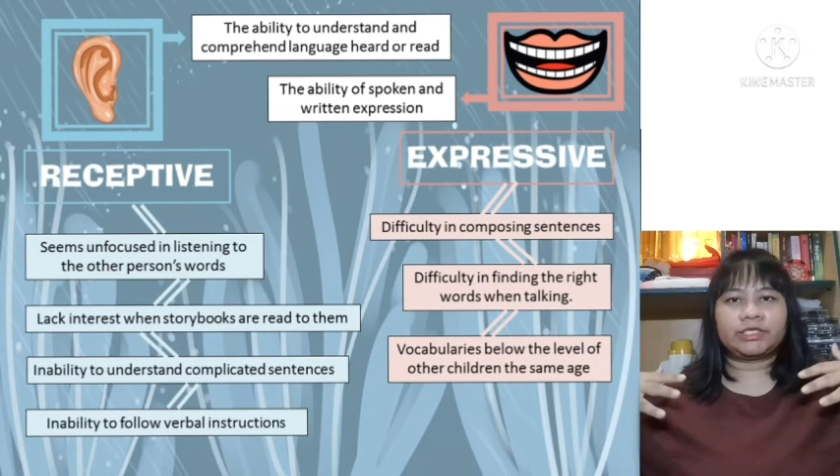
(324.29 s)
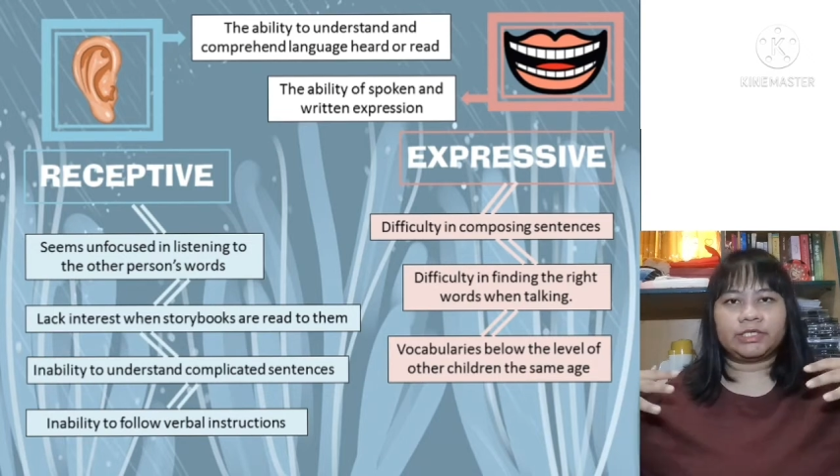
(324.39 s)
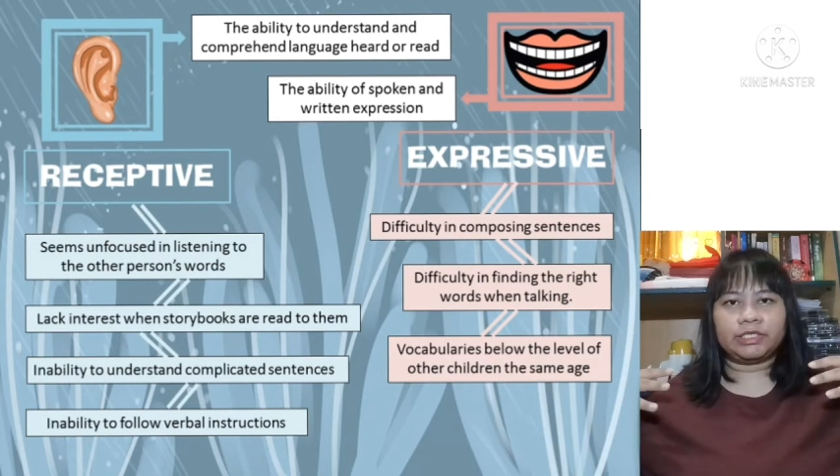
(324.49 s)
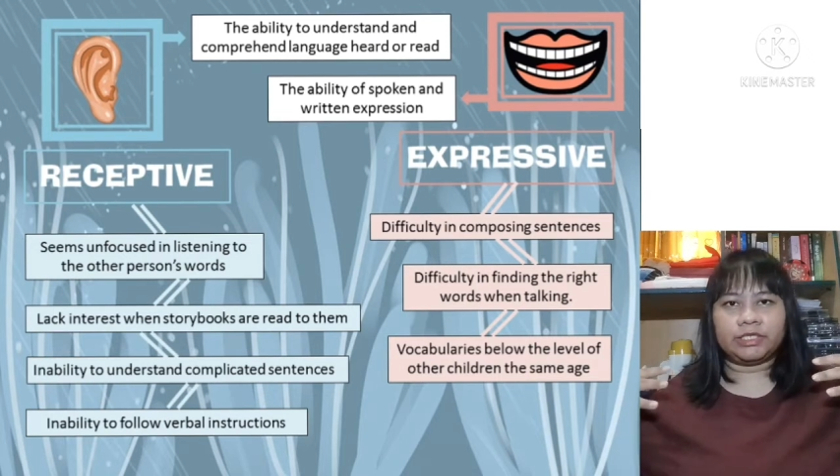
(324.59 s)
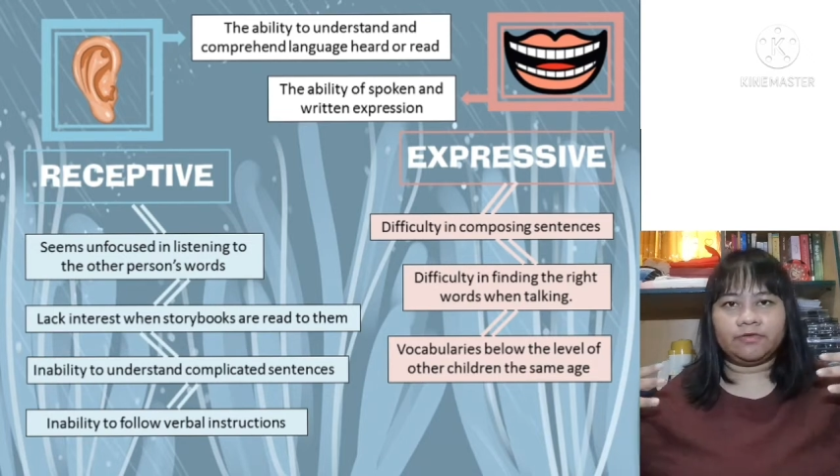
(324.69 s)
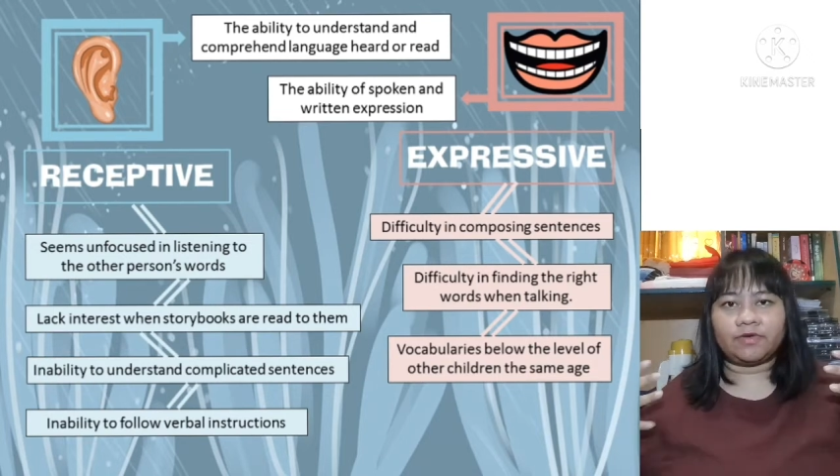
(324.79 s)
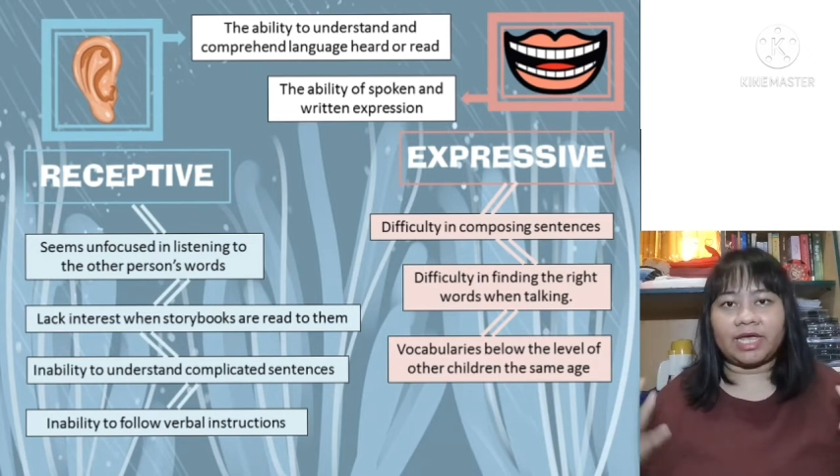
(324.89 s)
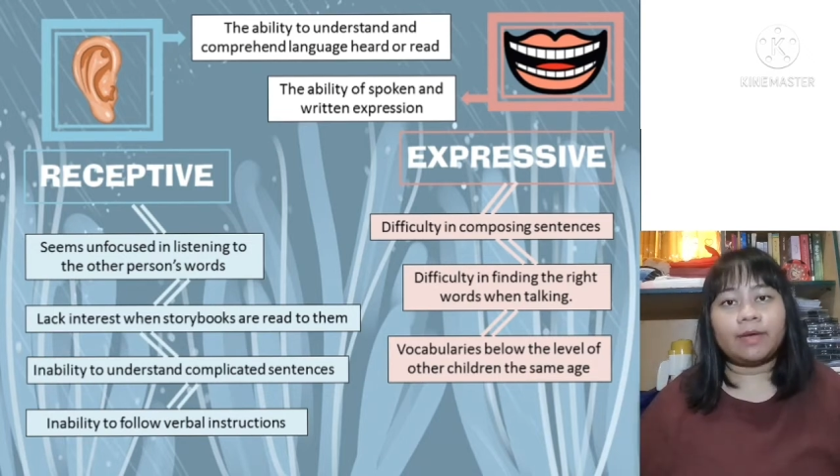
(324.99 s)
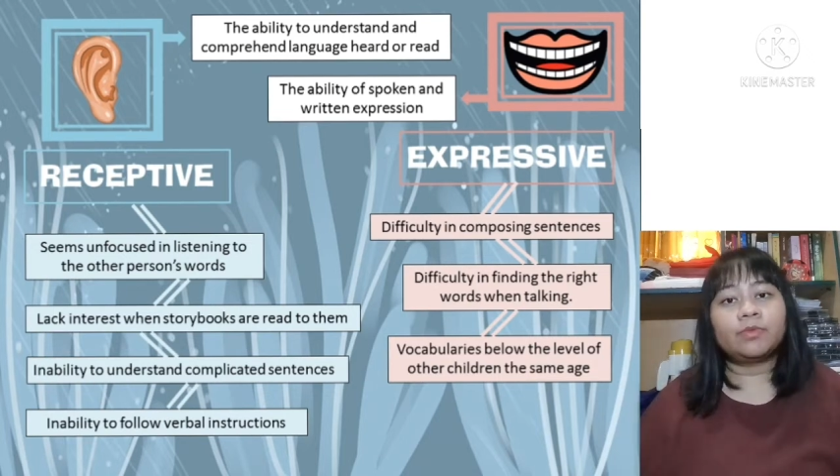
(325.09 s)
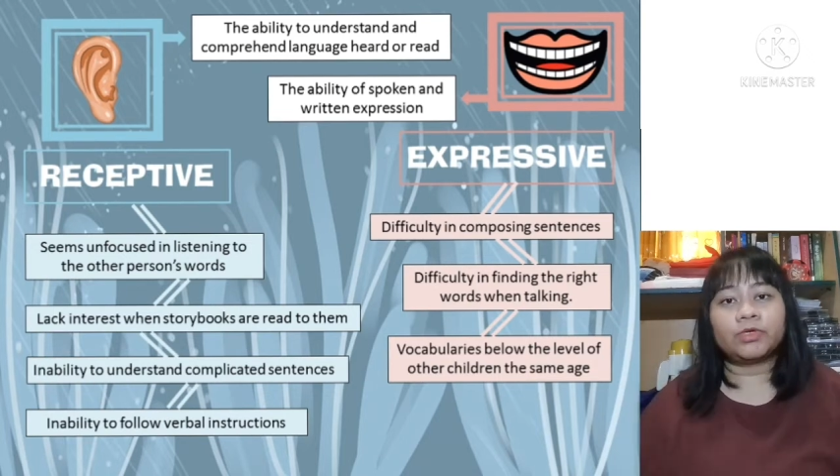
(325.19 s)
new
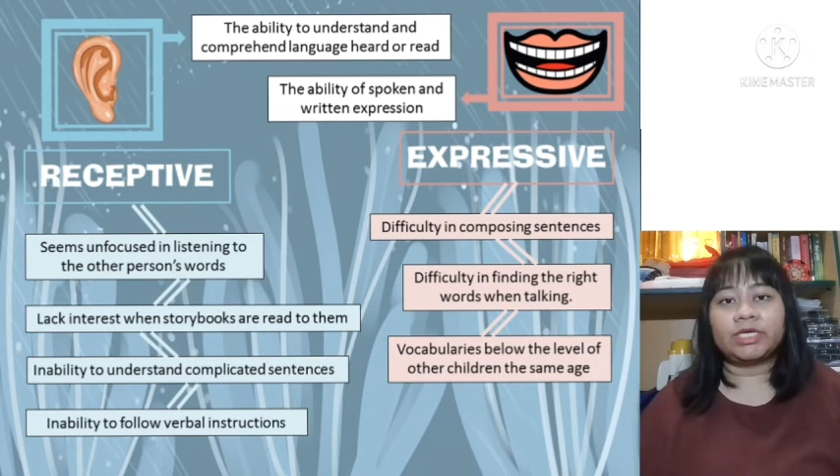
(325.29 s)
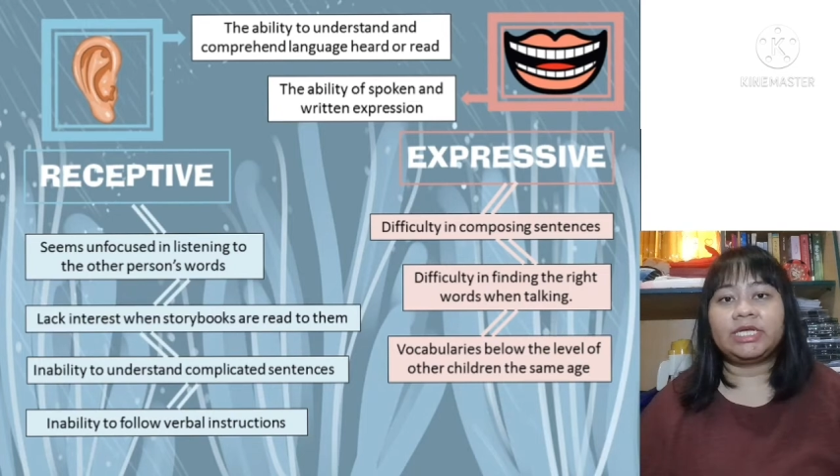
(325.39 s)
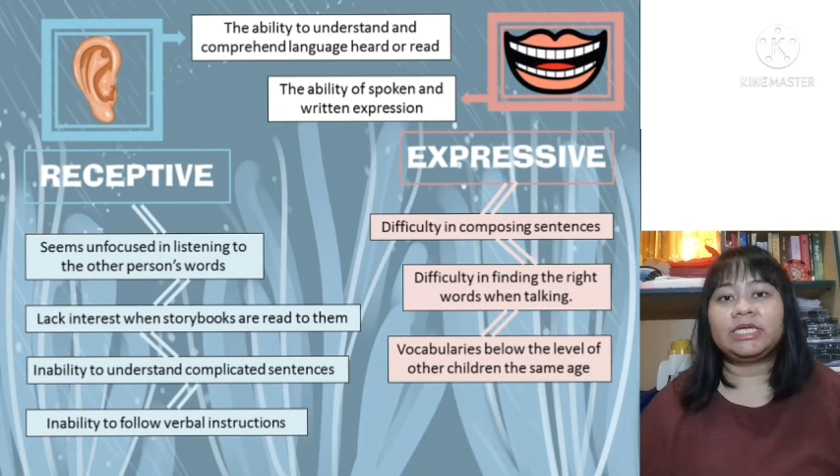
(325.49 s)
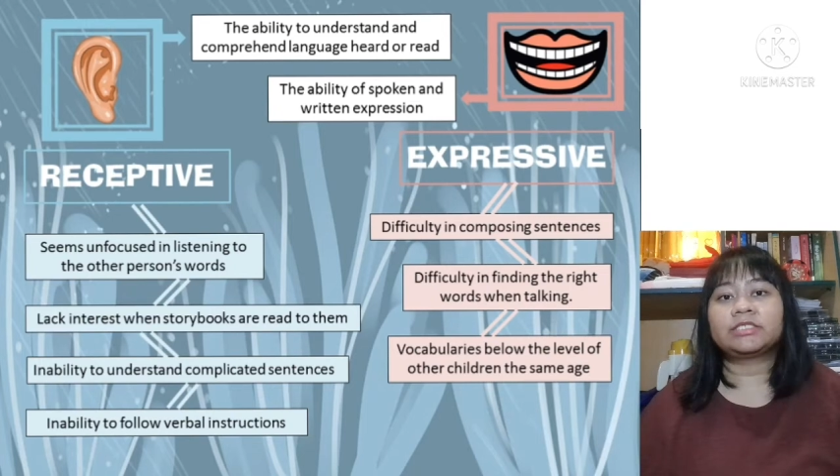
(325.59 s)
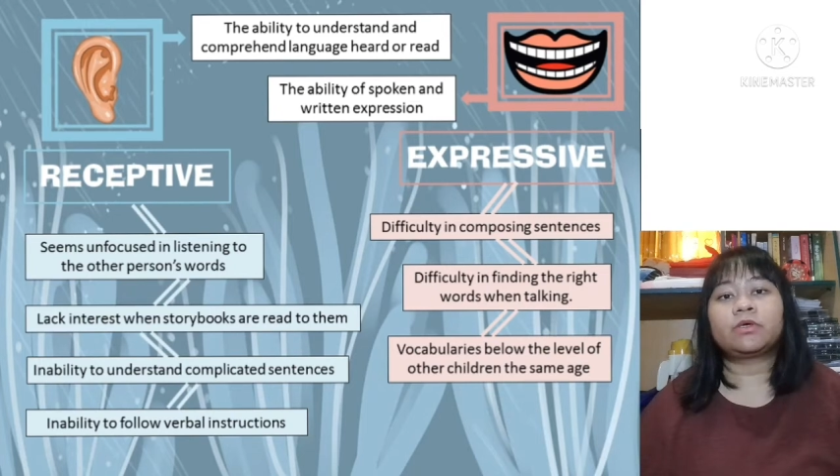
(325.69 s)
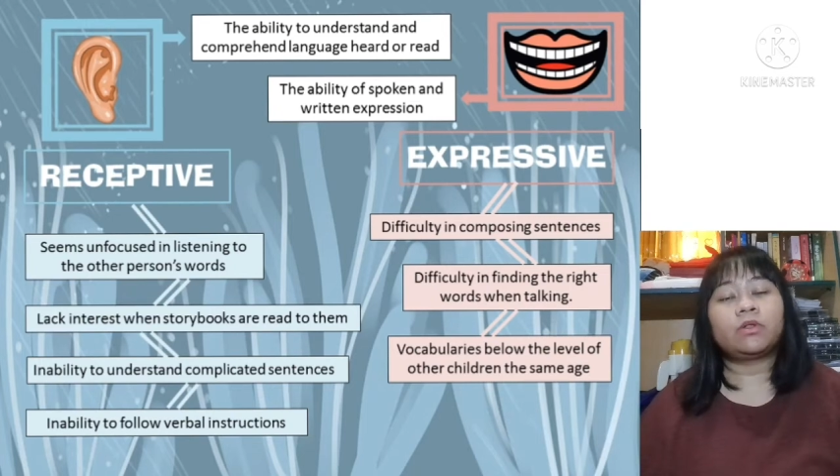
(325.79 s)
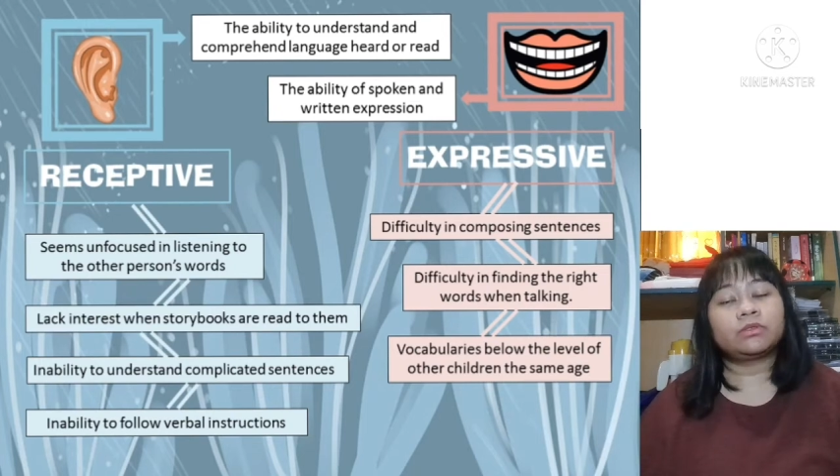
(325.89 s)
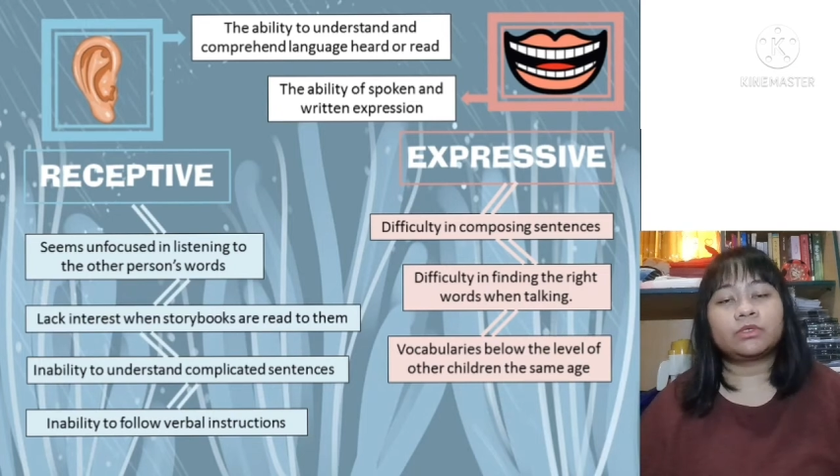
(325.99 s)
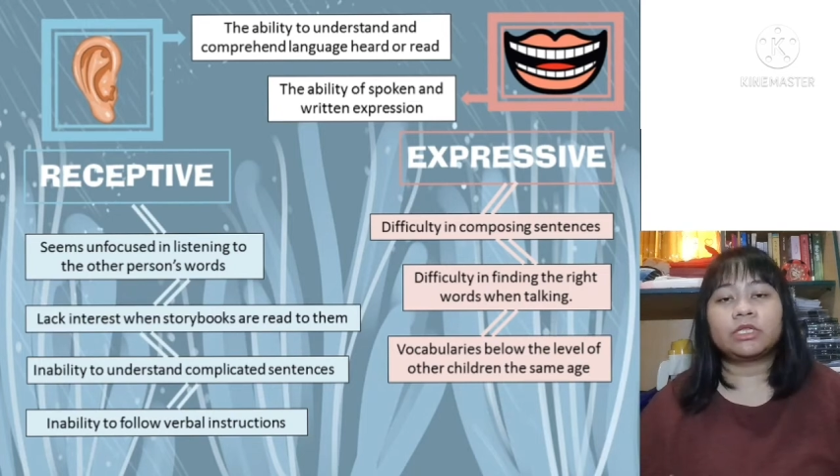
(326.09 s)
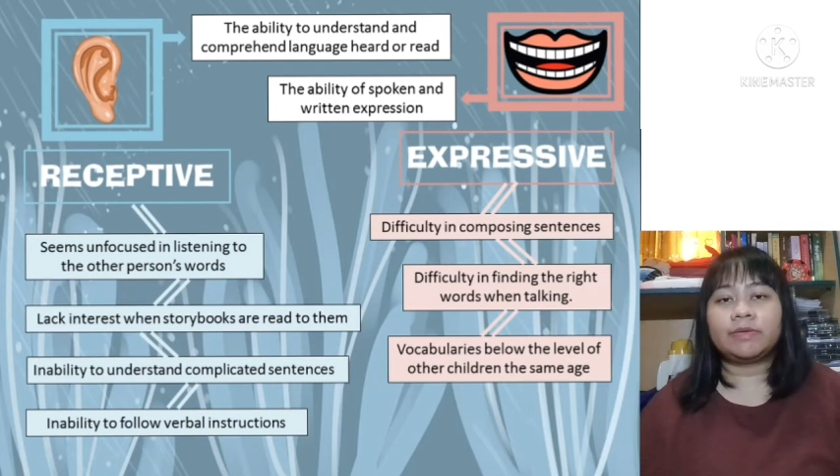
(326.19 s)
vocabulary is
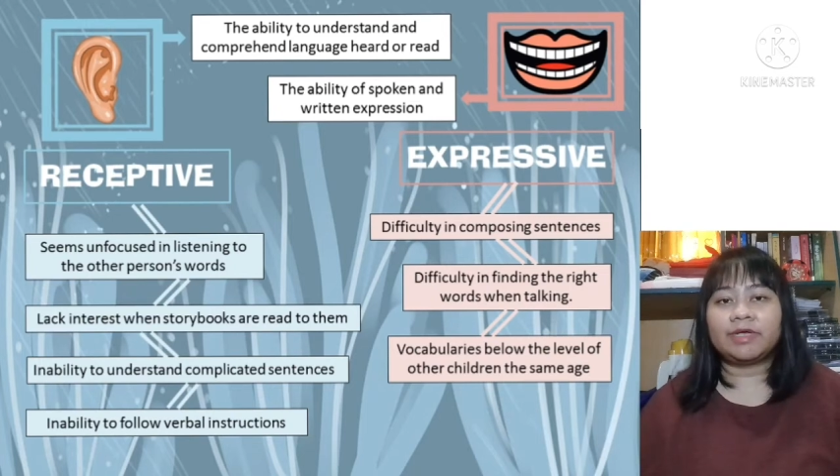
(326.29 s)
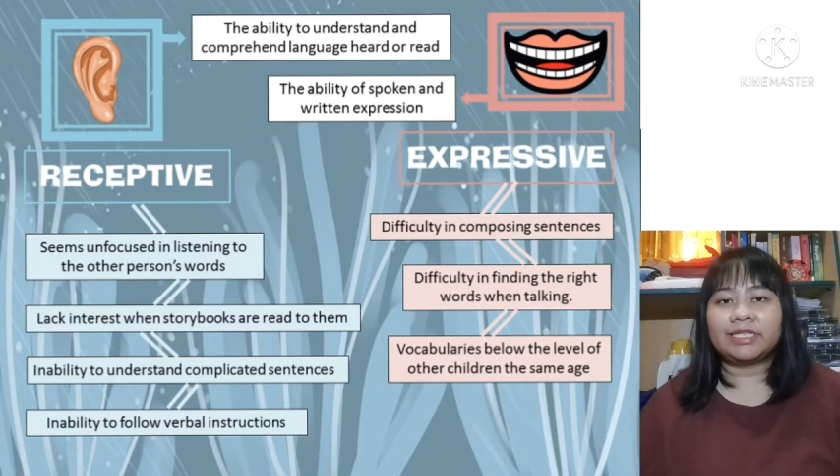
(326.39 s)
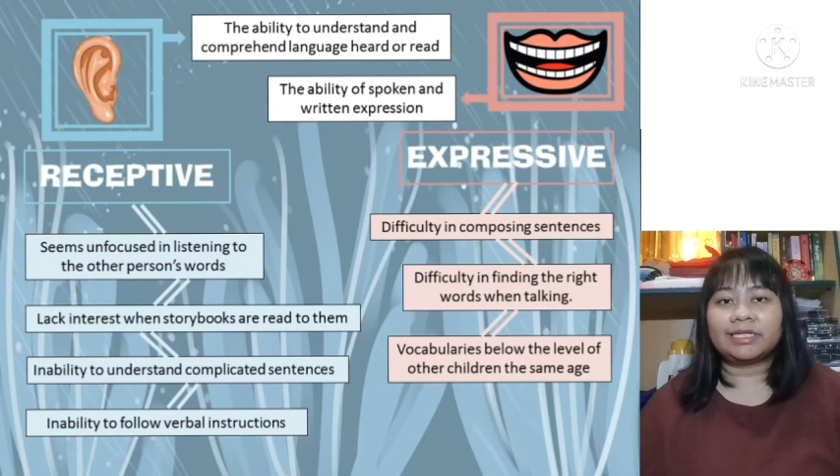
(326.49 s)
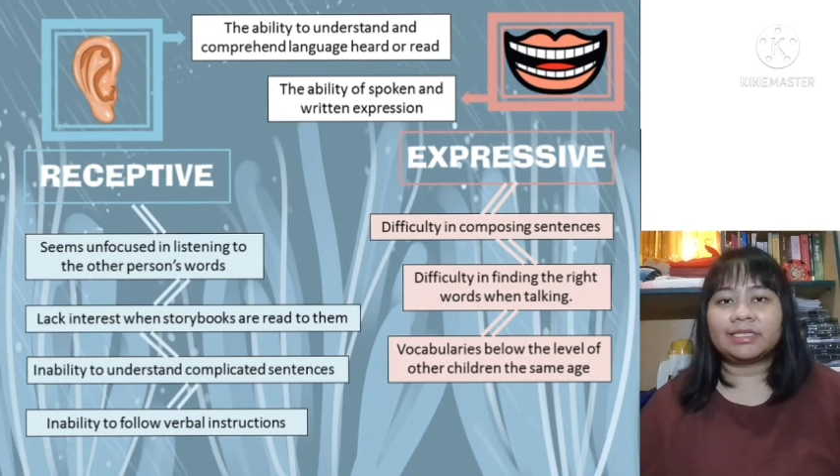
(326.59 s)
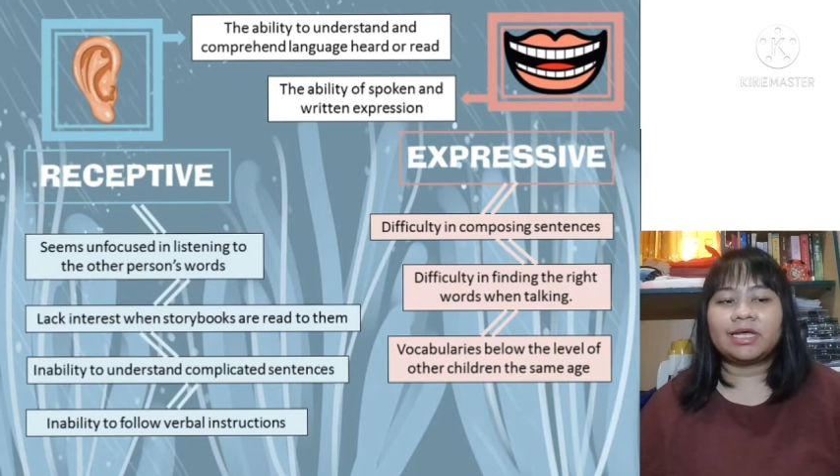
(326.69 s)
also limited,